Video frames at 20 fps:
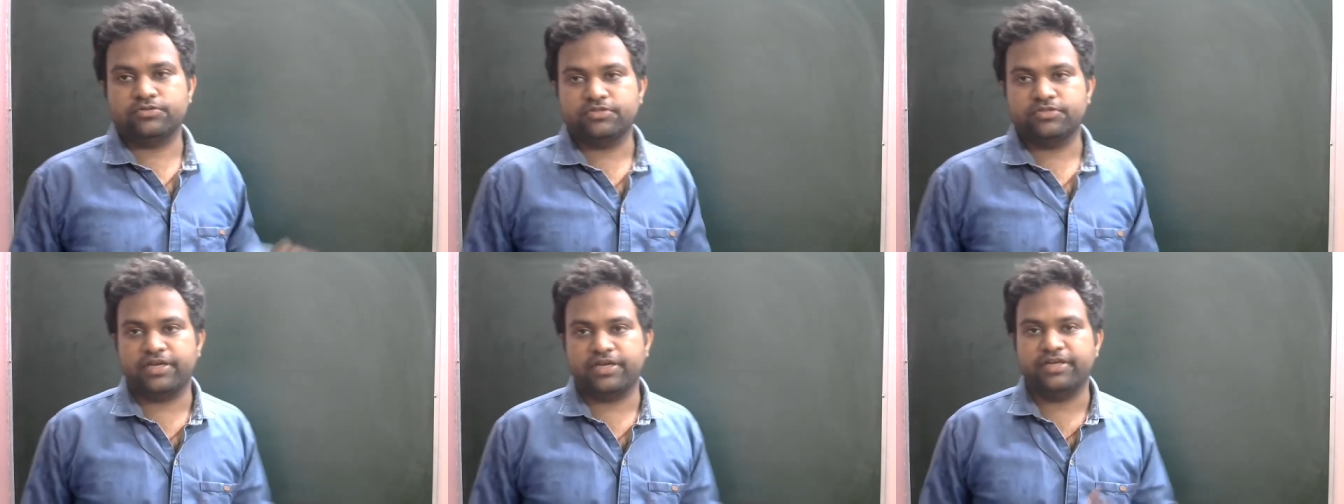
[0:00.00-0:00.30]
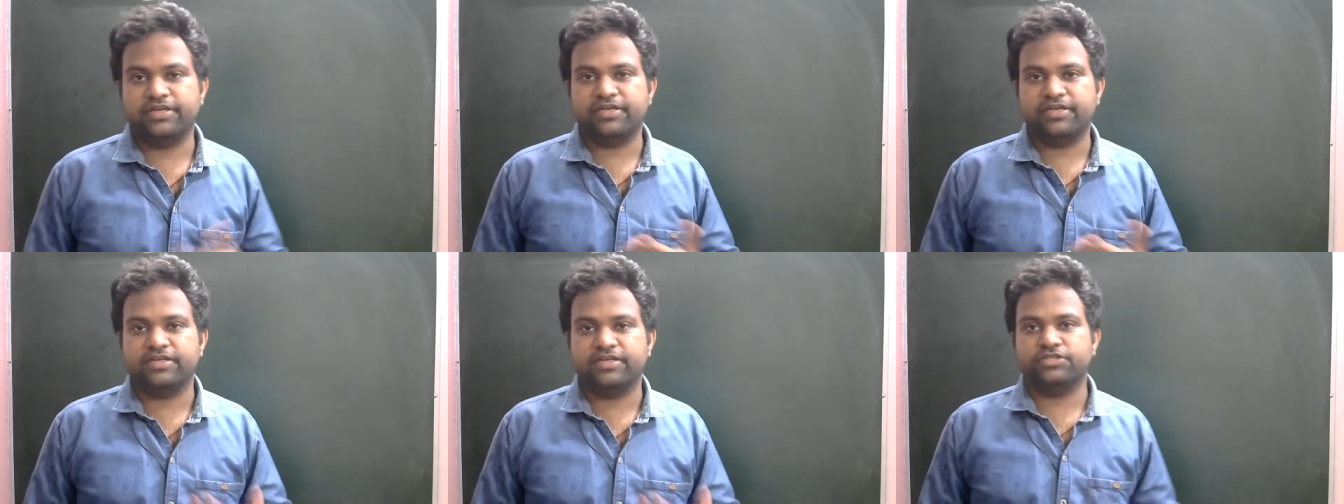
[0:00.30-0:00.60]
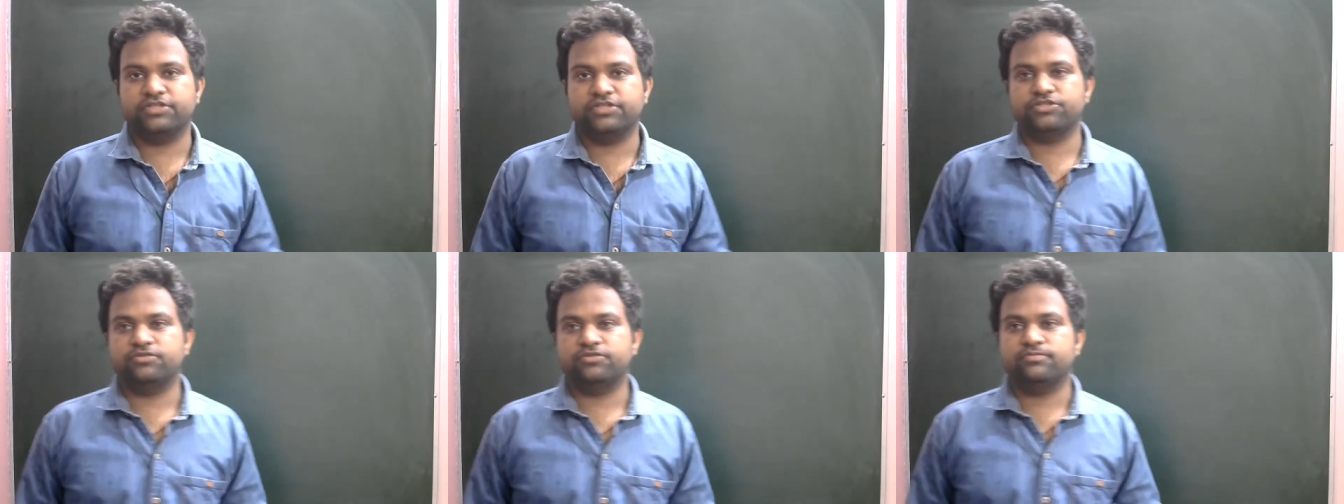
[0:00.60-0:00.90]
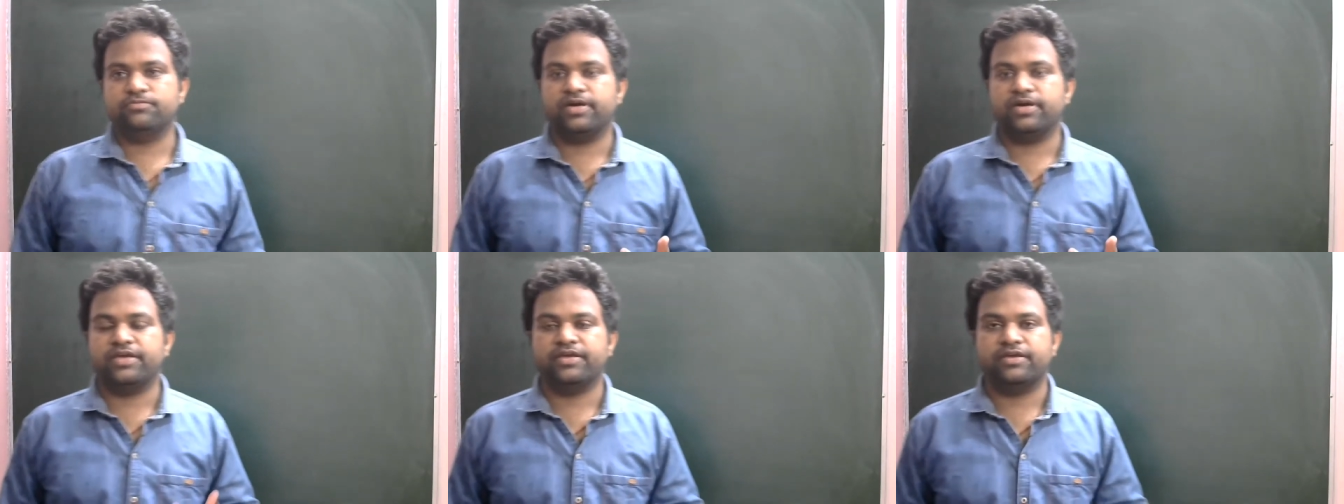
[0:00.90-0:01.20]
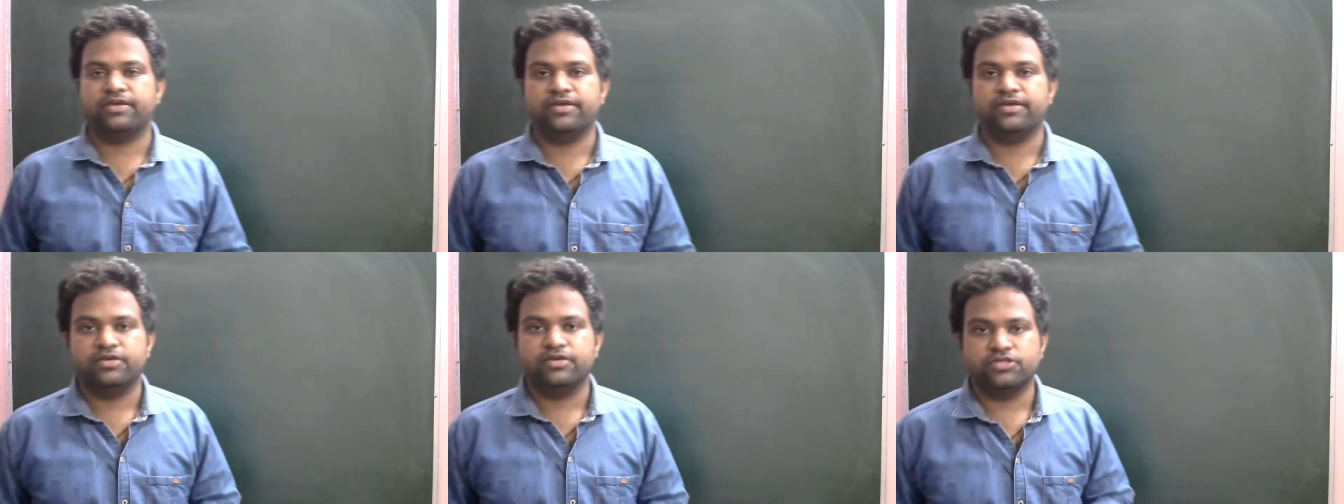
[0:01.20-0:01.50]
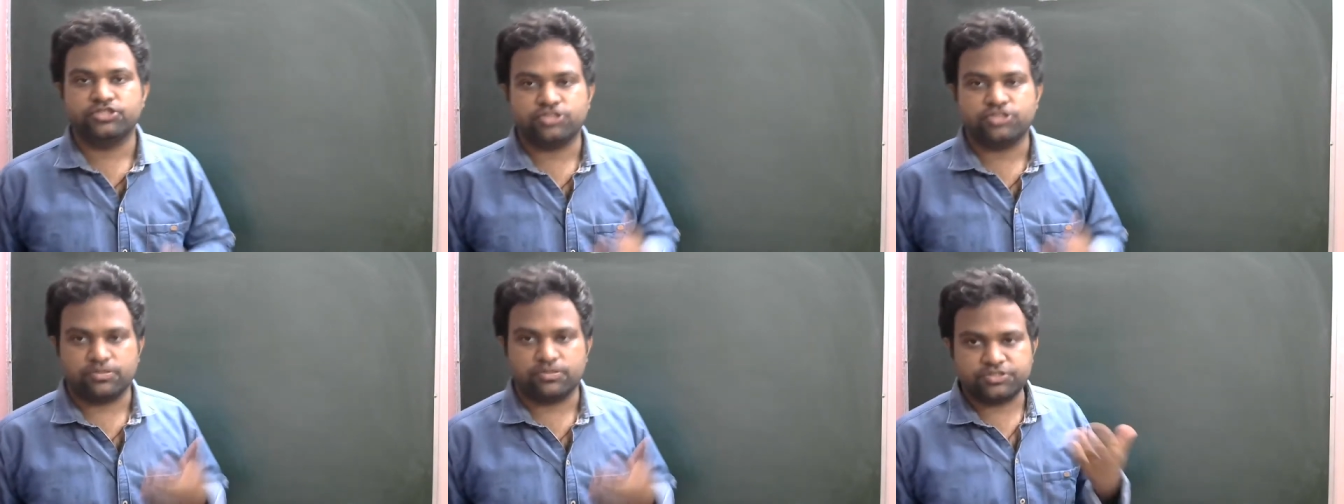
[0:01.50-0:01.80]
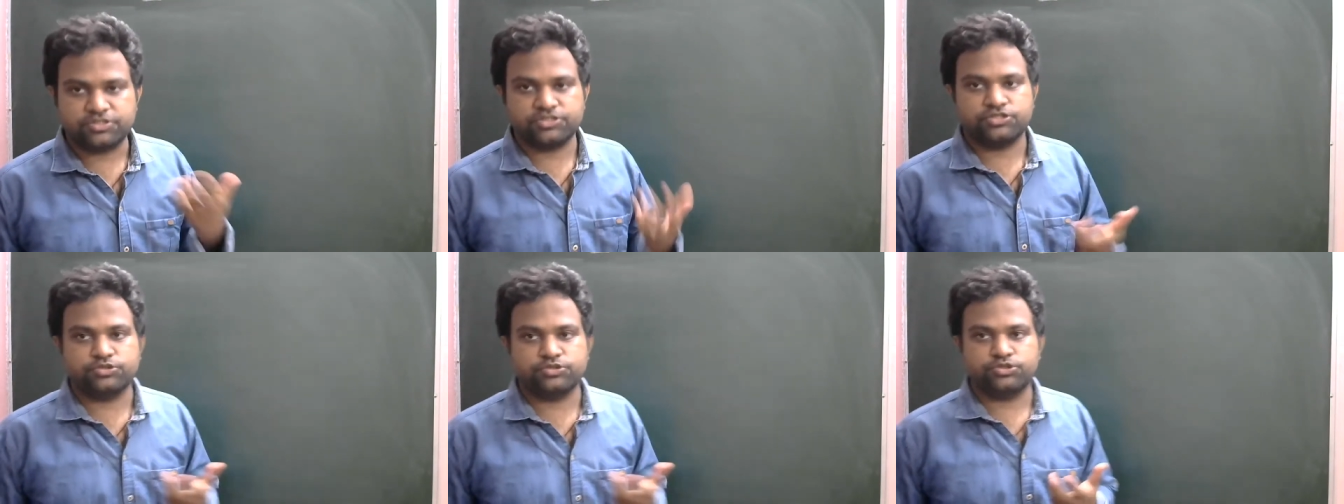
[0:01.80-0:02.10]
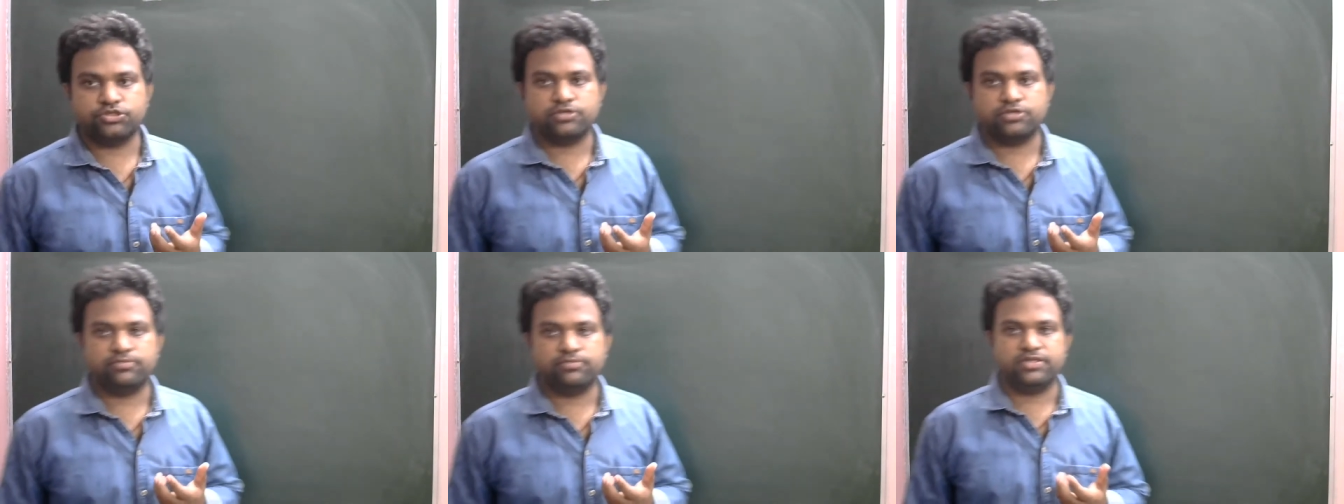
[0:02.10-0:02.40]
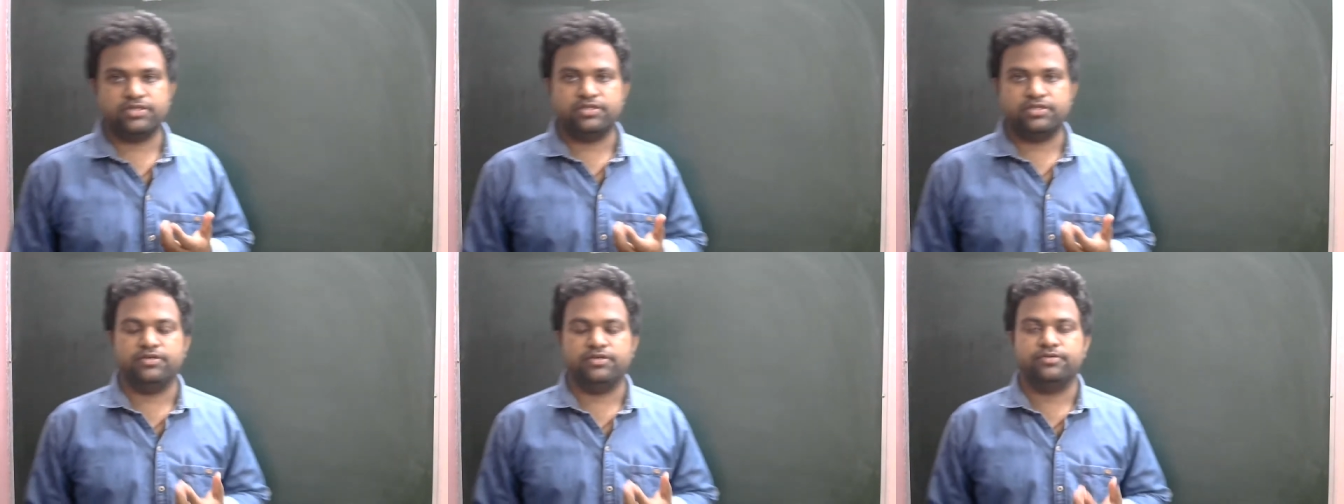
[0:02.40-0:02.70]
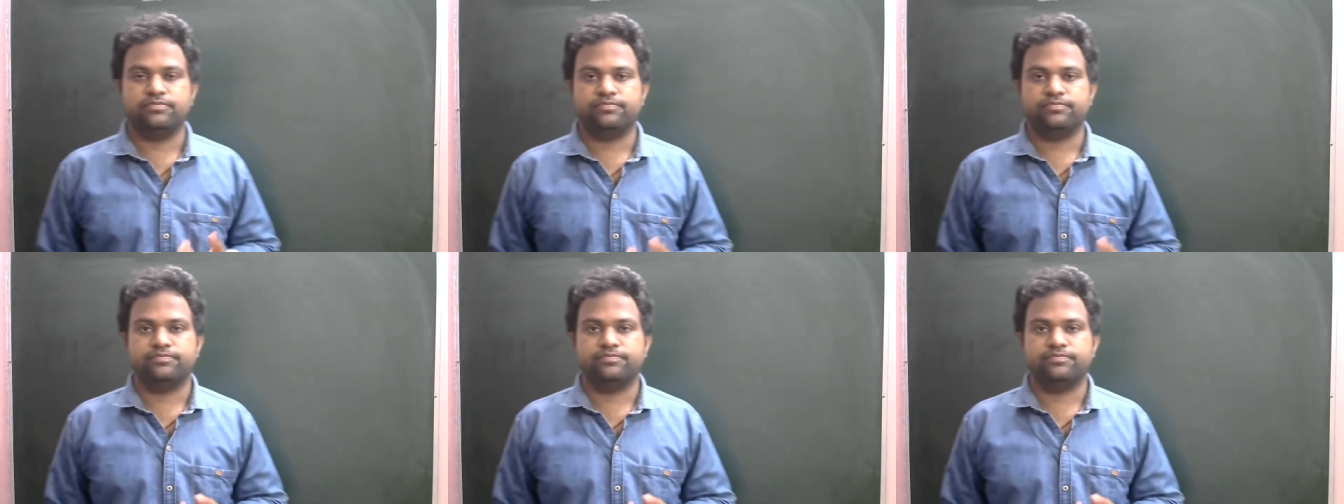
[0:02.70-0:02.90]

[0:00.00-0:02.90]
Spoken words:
the integration by substitution method.